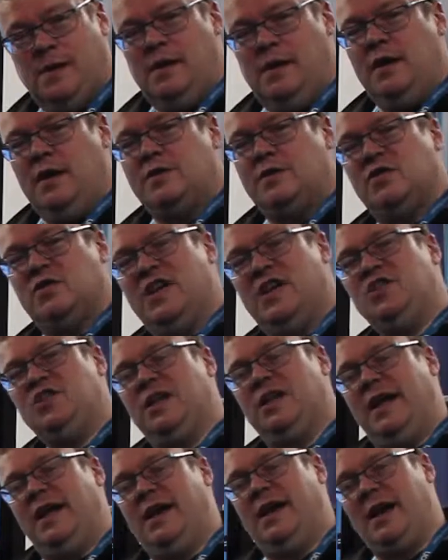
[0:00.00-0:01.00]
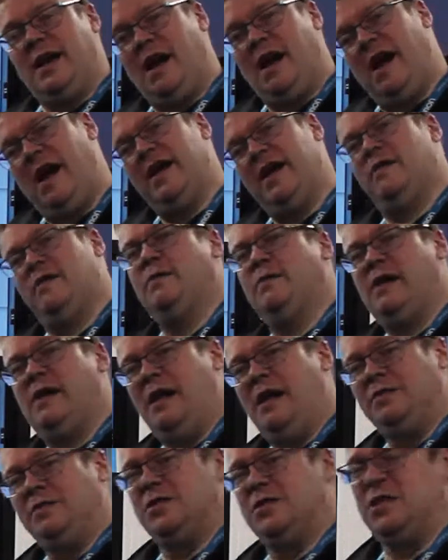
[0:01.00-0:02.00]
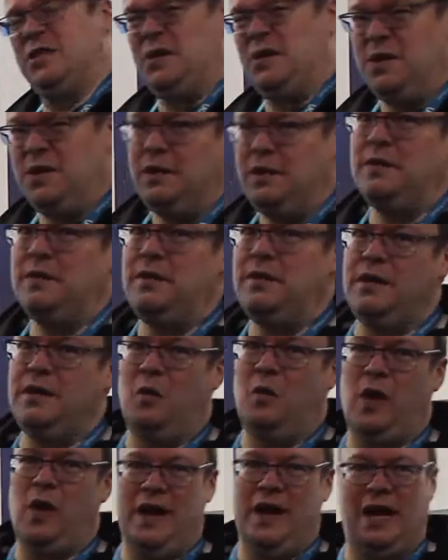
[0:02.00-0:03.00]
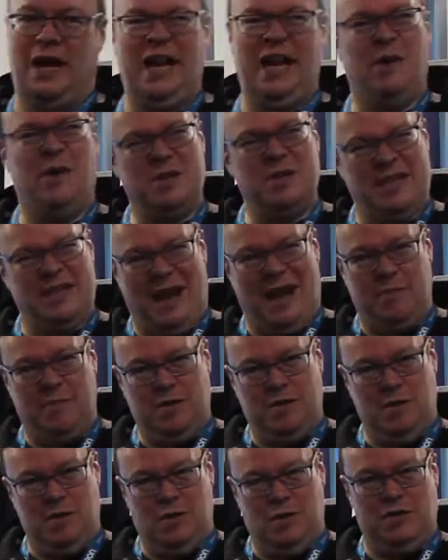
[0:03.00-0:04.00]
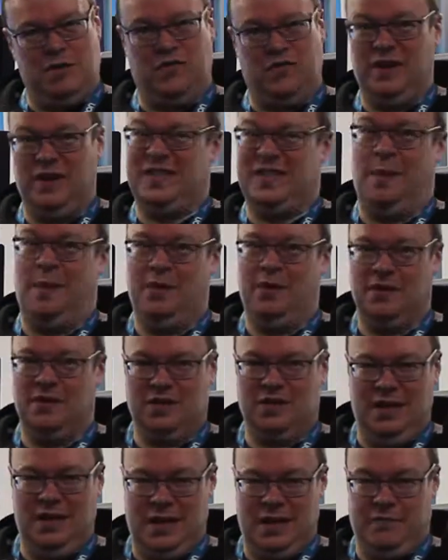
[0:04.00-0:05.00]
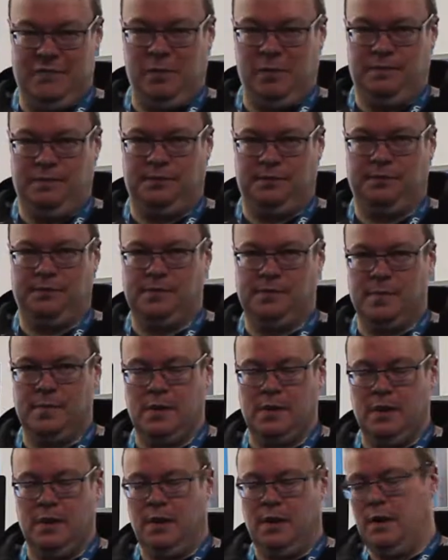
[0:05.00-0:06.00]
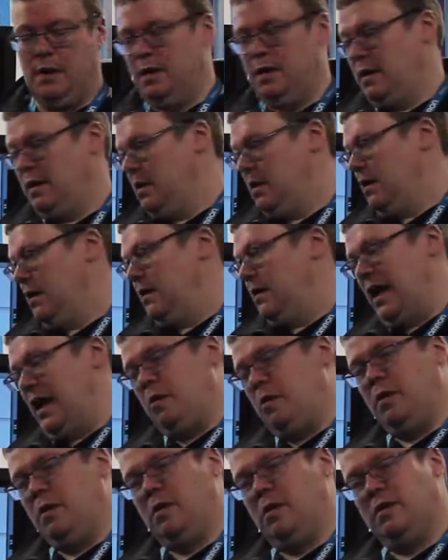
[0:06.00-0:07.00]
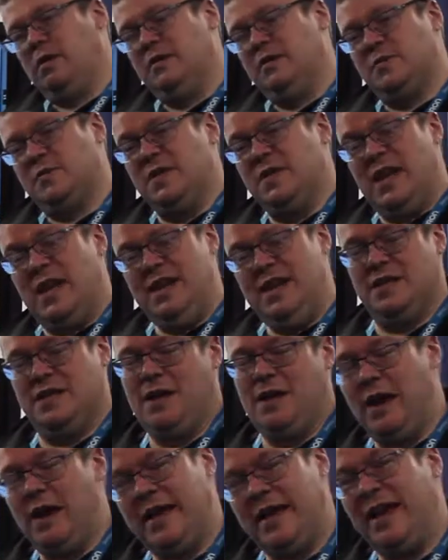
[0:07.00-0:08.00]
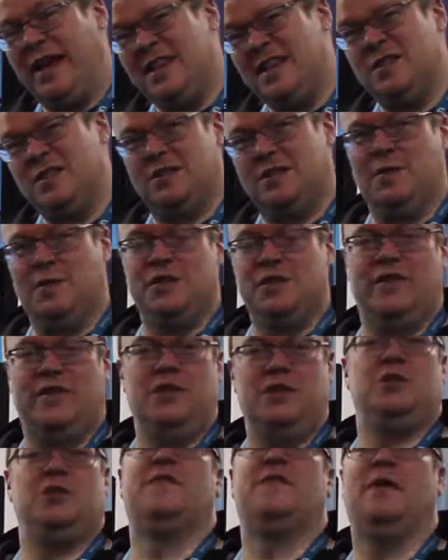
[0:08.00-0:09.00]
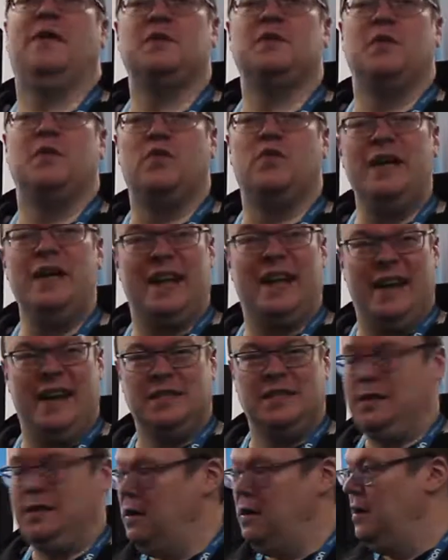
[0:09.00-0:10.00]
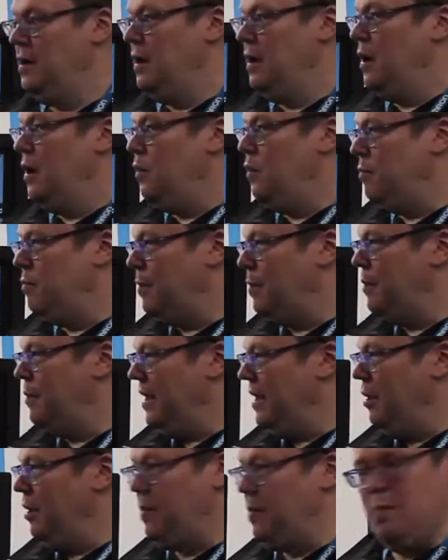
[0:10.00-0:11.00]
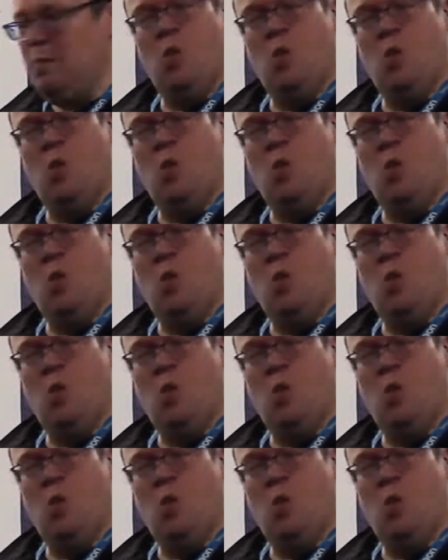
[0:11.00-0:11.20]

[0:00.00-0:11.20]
So essentially, at a higher altitude, you need a wider clearance gap than you would, for example, at sea level. Now, spontaneous arcing isn't so much of an issue for us with relays. We're probably a little bit more